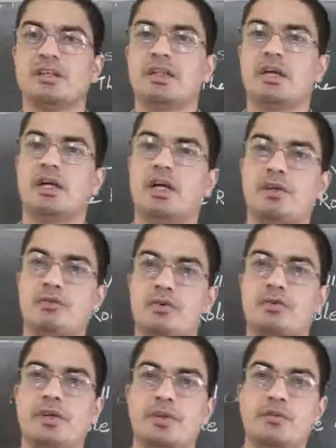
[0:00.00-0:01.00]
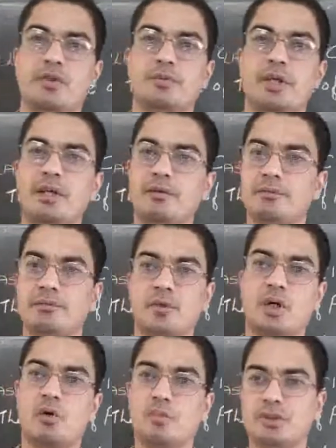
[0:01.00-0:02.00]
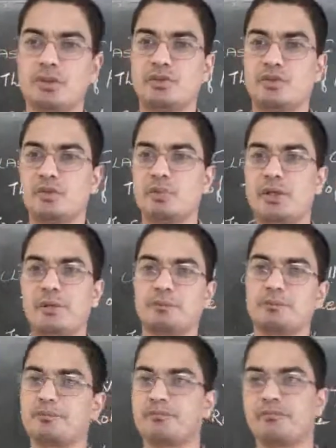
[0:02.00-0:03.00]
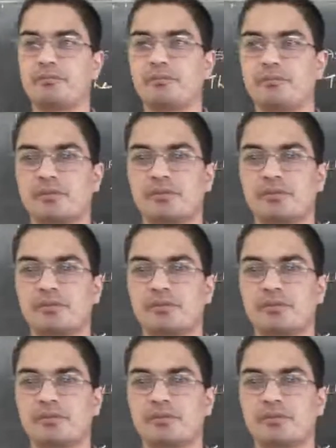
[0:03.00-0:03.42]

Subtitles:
the half of it will be, how much it will be?